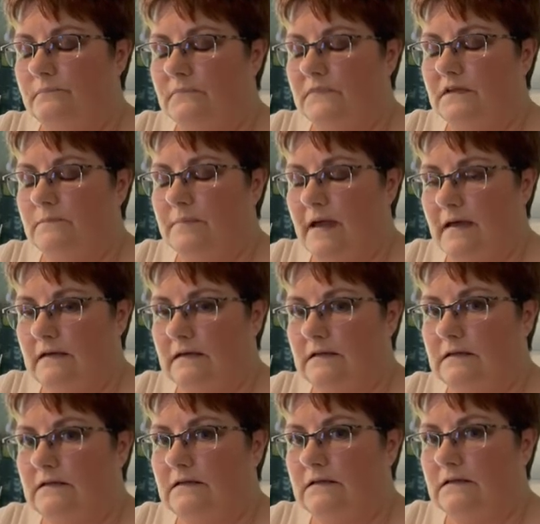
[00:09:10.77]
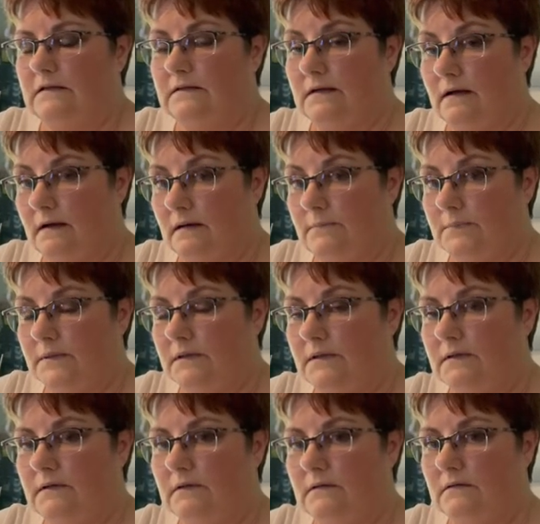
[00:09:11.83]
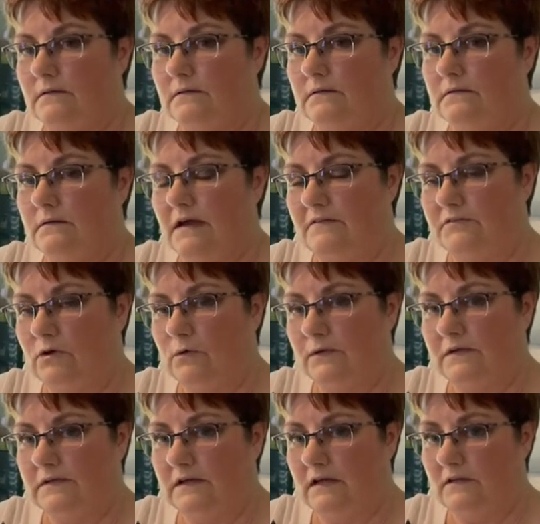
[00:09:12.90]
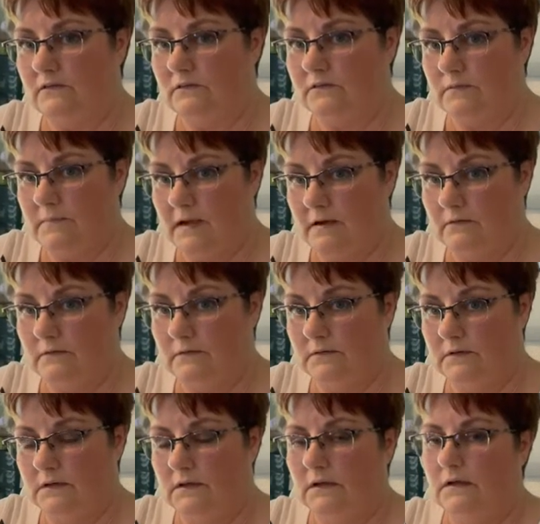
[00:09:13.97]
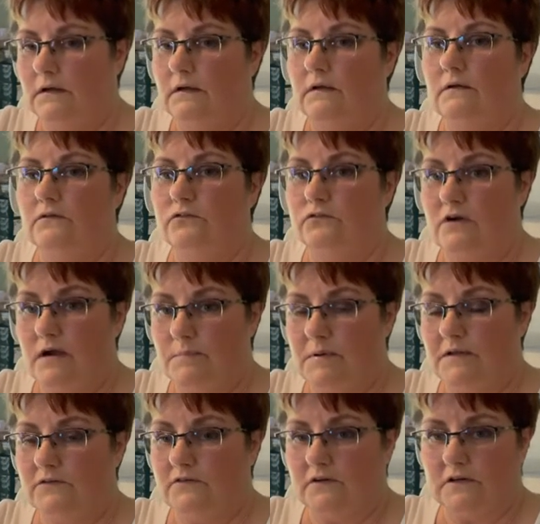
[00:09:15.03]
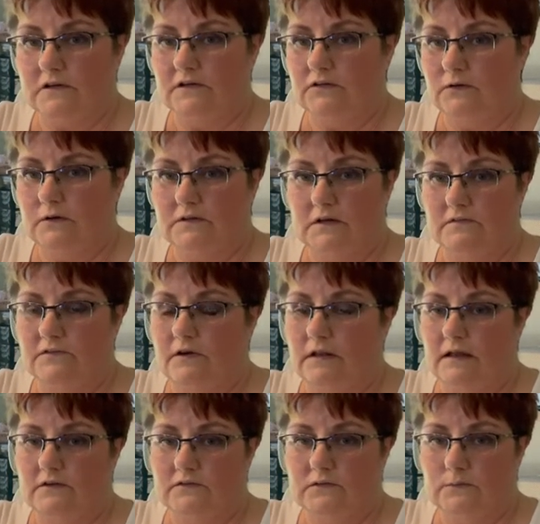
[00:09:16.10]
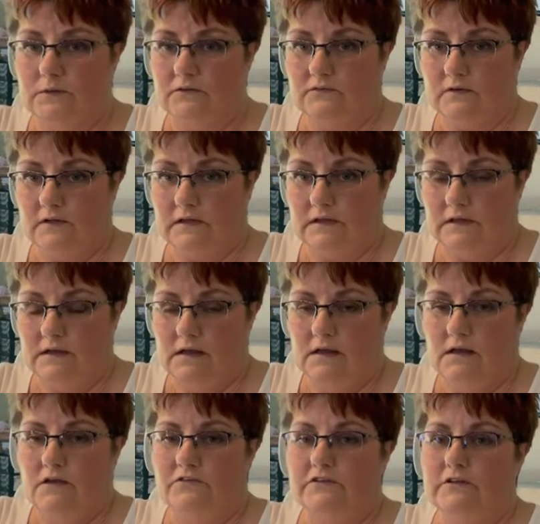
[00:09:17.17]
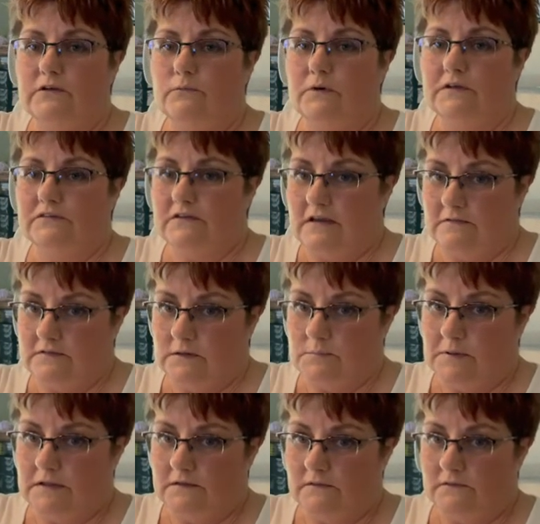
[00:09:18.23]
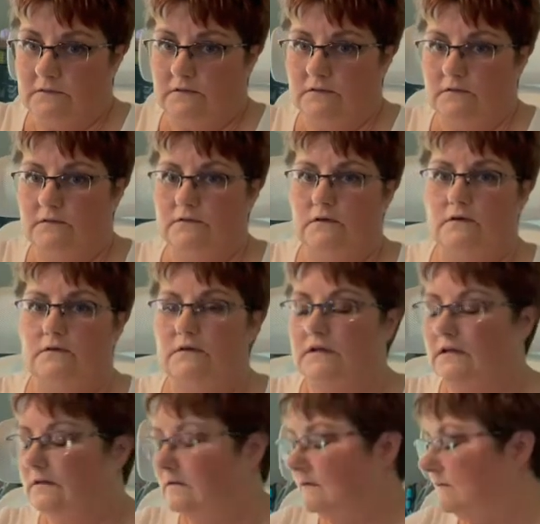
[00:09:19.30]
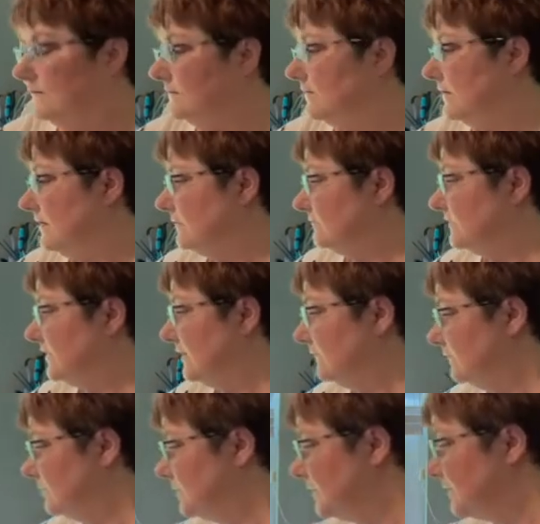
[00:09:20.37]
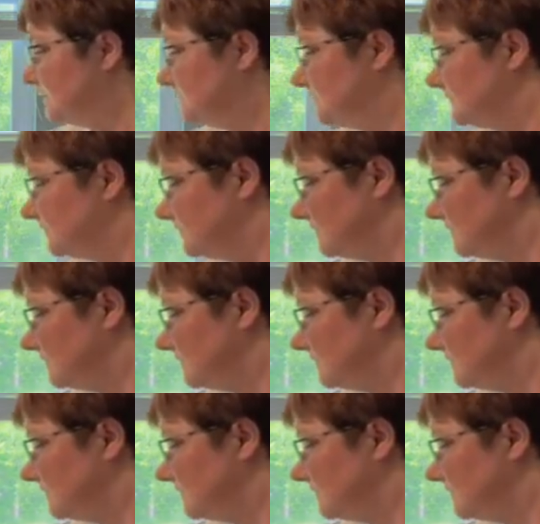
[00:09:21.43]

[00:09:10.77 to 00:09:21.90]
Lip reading: batting and then the top, you have to hold it together somehow. Straight pins aren't going to do it. They fall out too easily. So you want safety pins. So you need to have safety pins,